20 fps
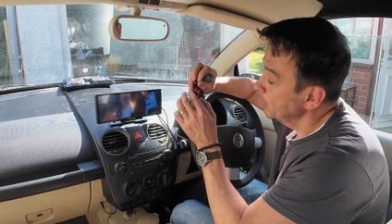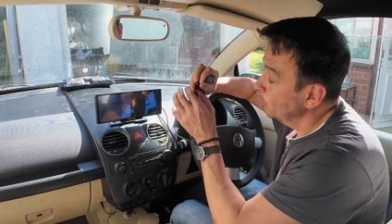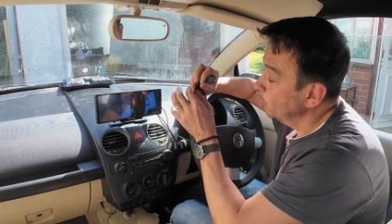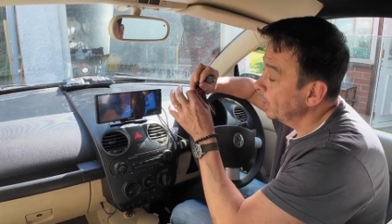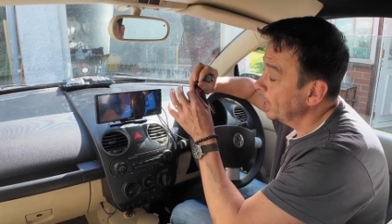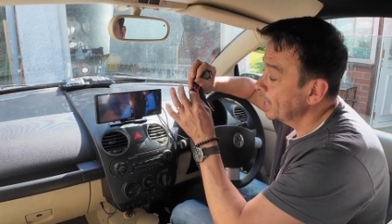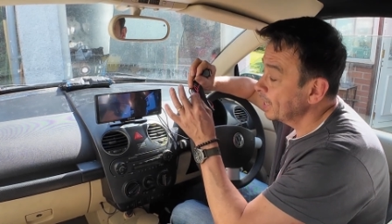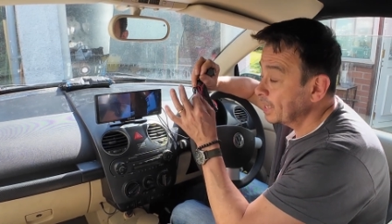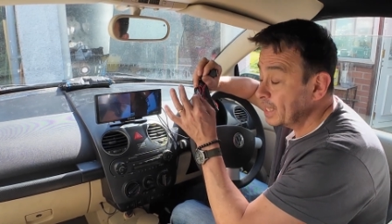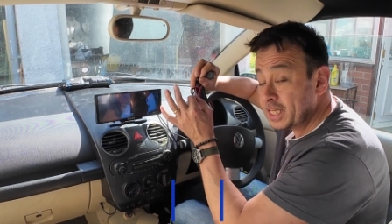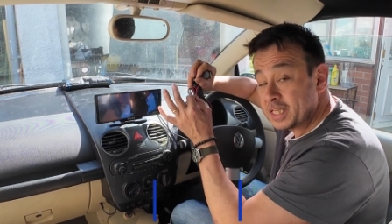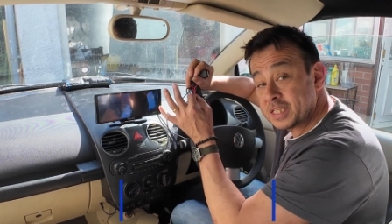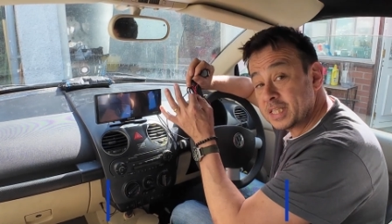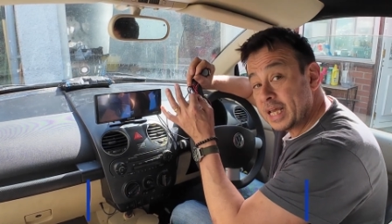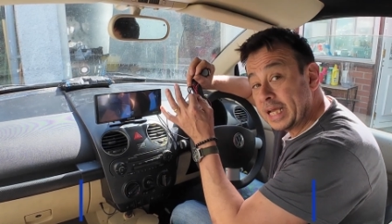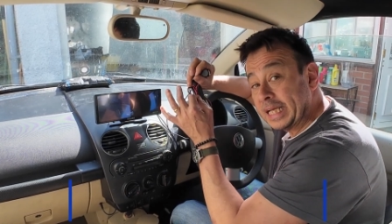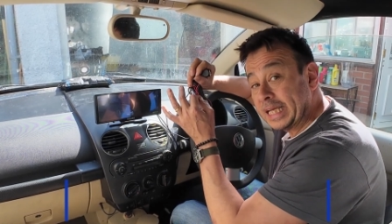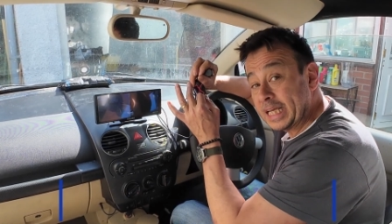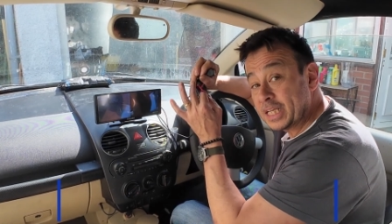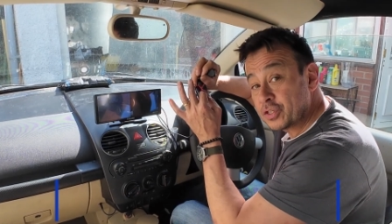where this
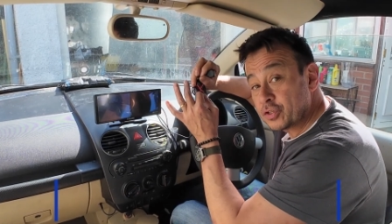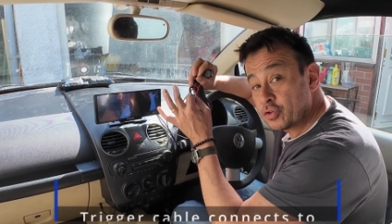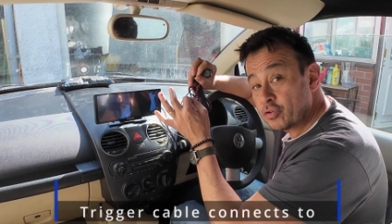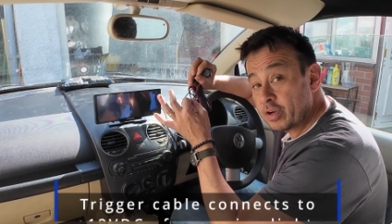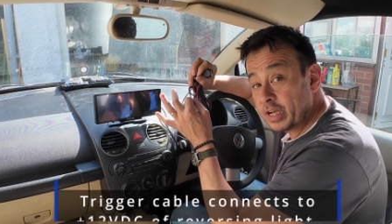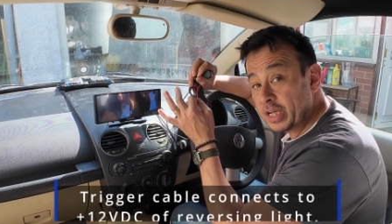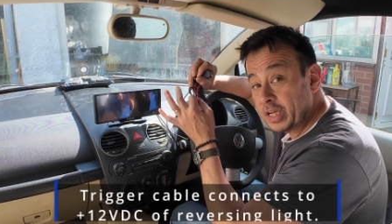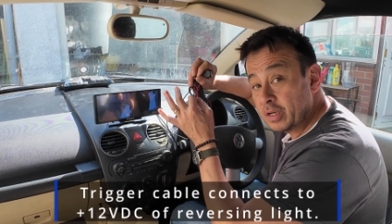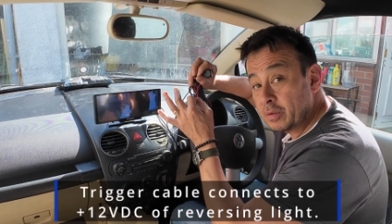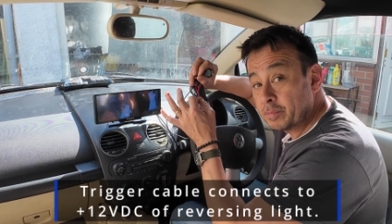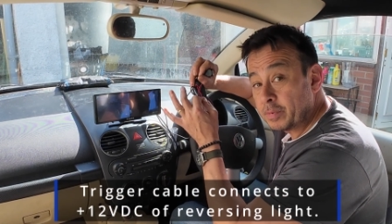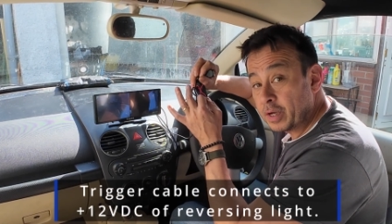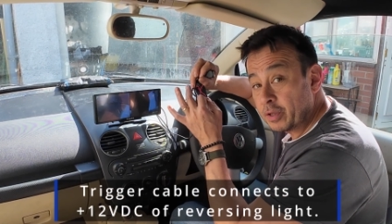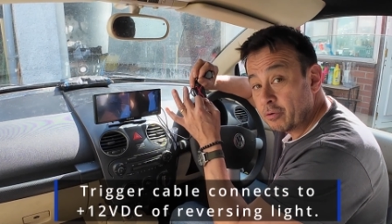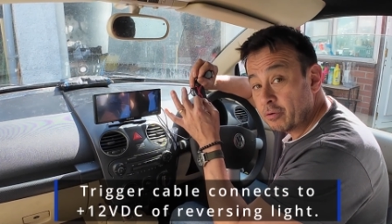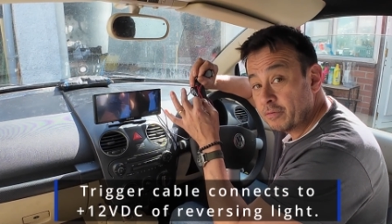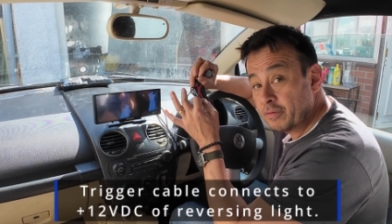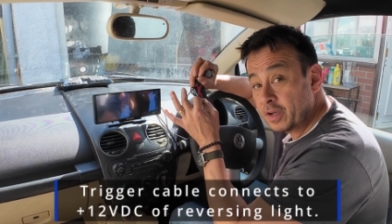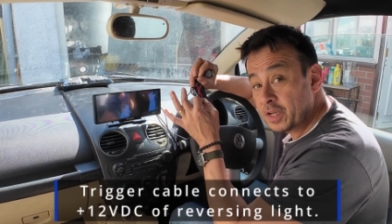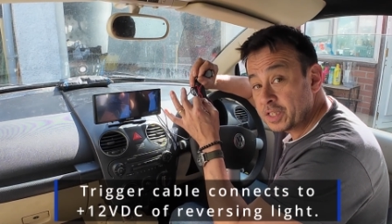then gets triggered by
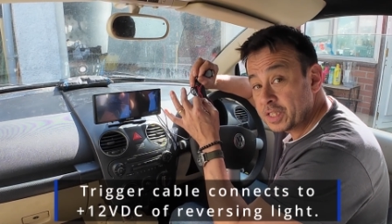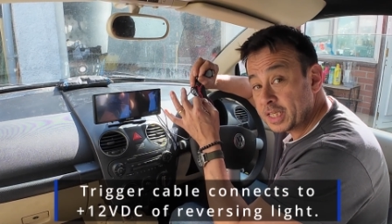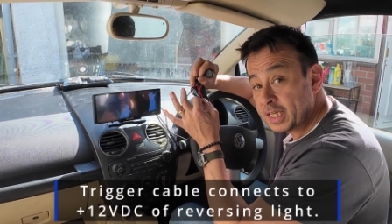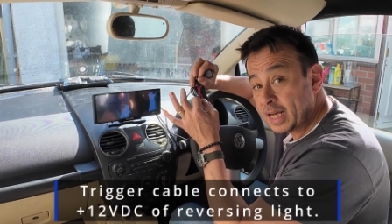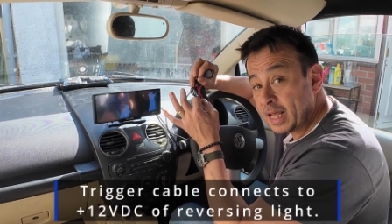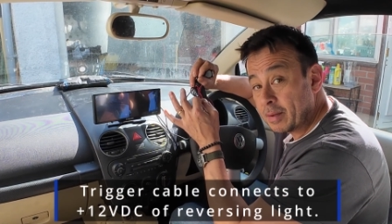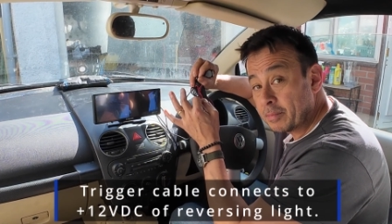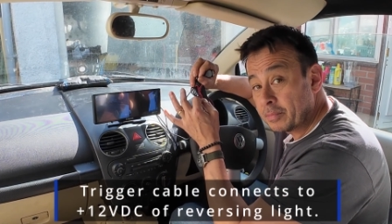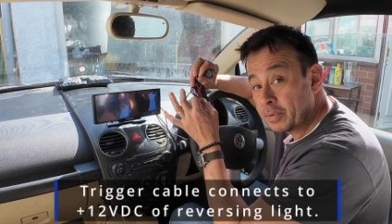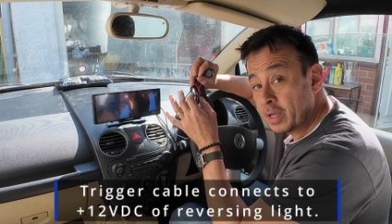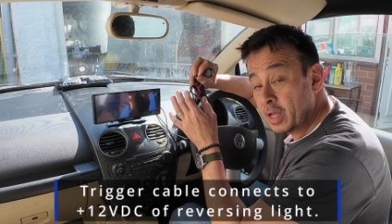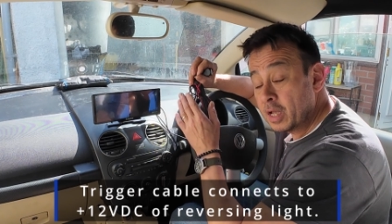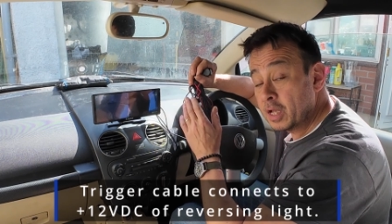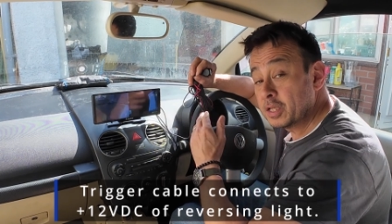the reversing lamp.